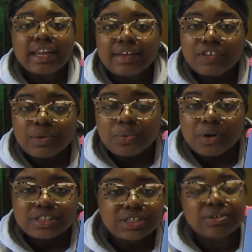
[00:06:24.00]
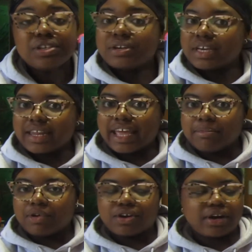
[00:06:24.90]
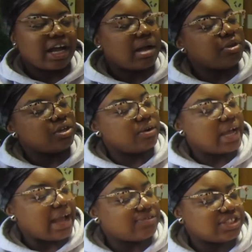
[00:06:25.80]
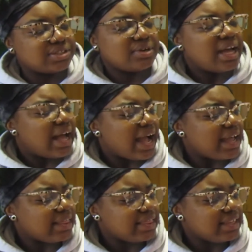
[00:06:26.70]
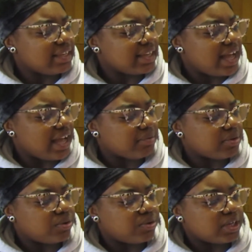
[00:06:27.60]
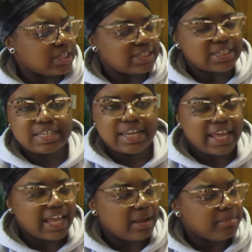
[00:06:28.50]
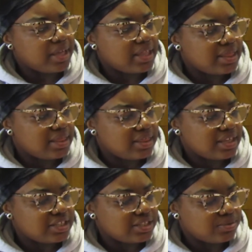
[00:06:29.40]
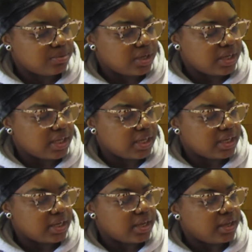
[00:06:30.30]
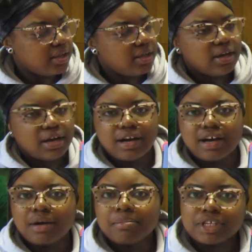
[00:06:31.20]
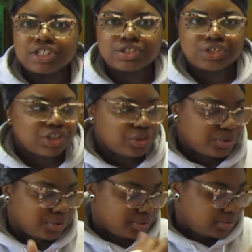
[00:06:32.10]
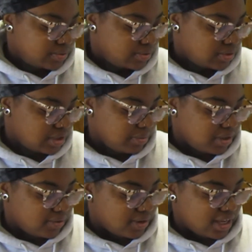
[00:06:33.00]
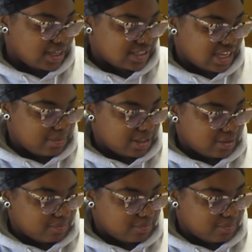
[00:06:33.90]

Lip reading: And if you want to, you can name your crab. You don't have to. I think I'm going to name this one Mr. Noodle. So I'm gonna write his name at the